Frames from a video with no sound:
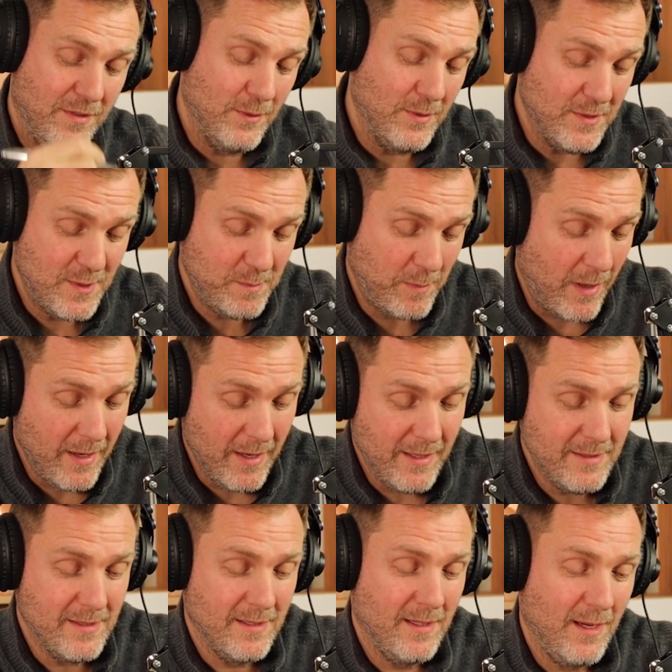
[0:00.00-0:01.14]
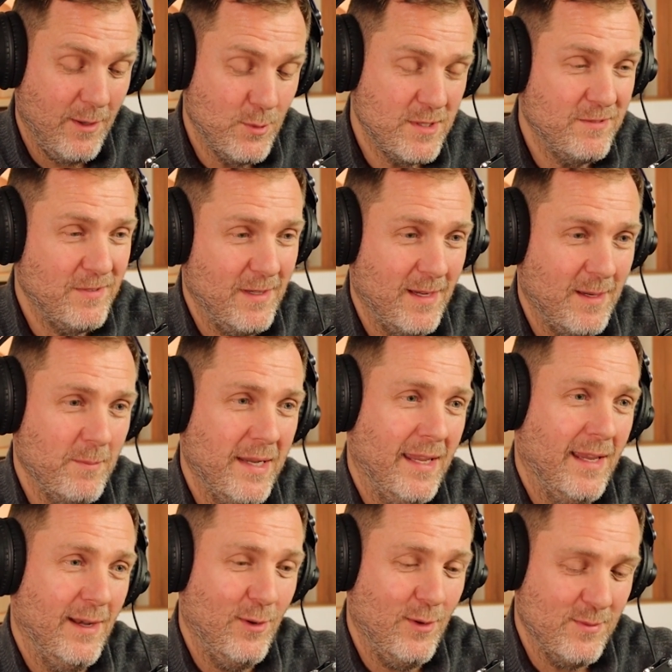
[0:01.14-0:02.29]
I feel inspired. I also feel like I'm
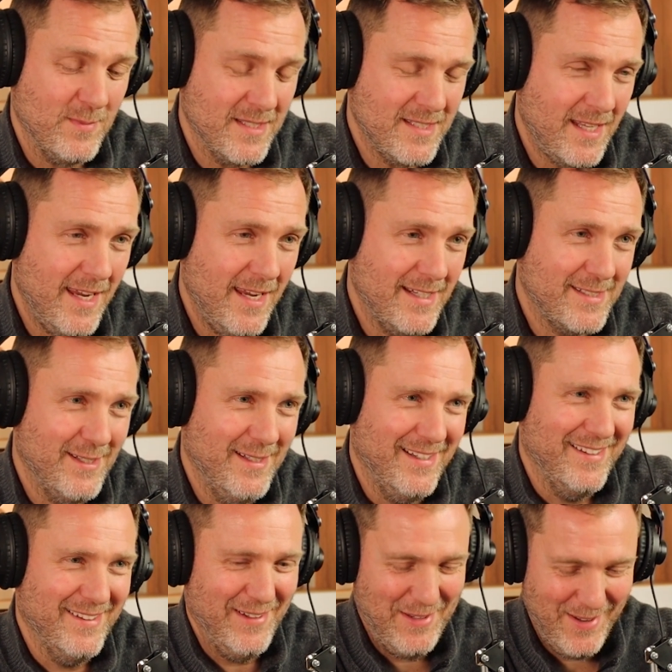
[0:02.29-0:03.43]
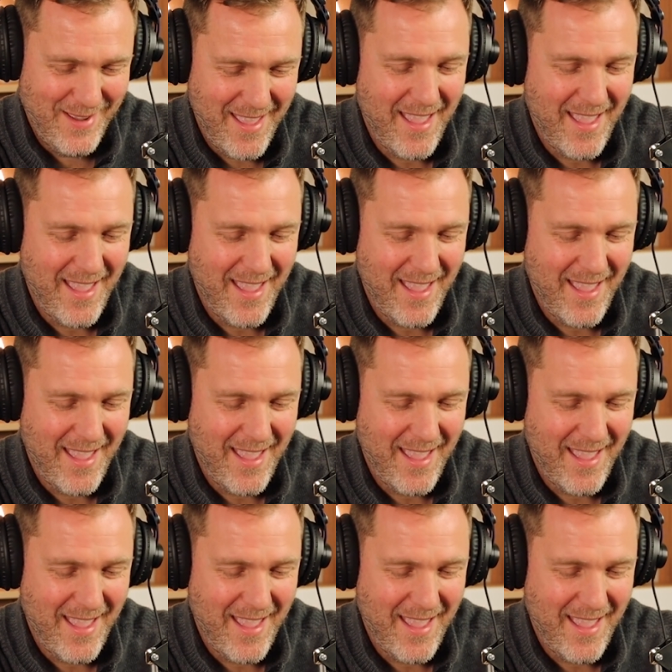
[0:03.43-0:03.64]
making a lot of mistakes.